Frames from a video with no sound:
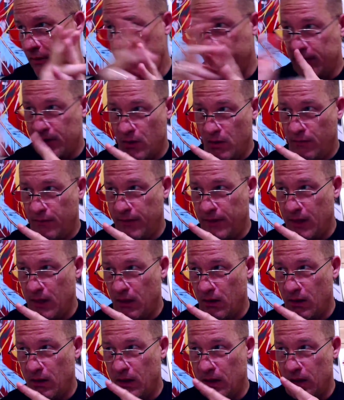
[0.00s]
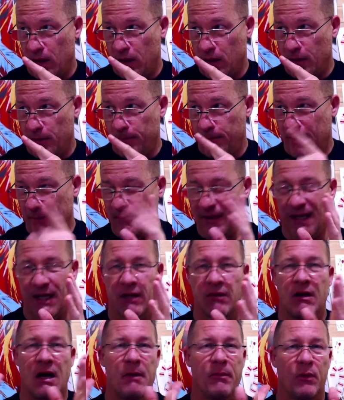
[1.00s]
It's over there. I'm not
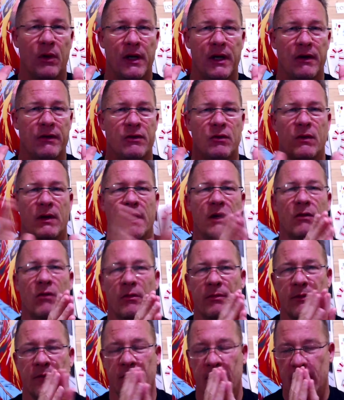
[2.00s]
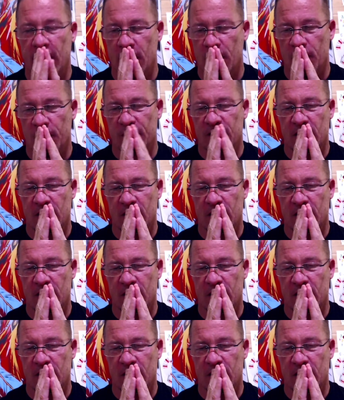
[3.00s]
going to grab it right now. I don't want to interrupt the video.